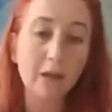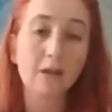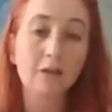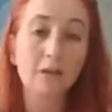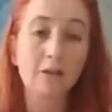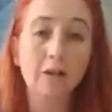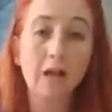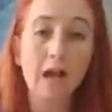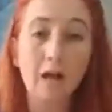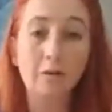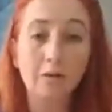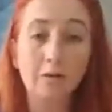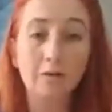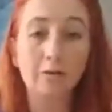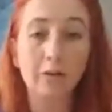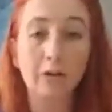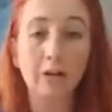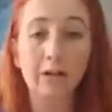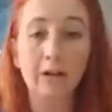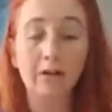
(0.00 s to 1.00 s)
So that was a
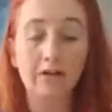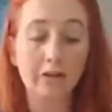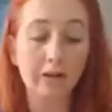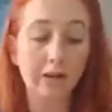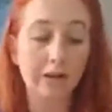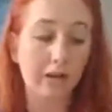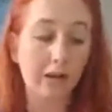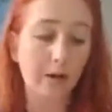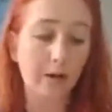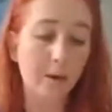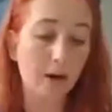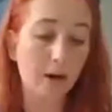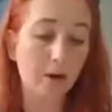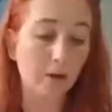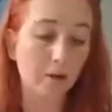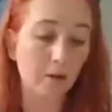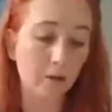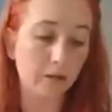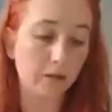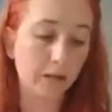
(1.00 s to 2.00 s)
really good thing to come out in
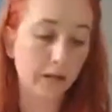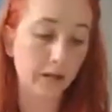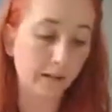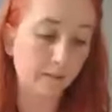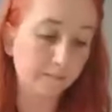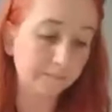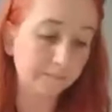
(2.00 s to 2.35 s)
court today.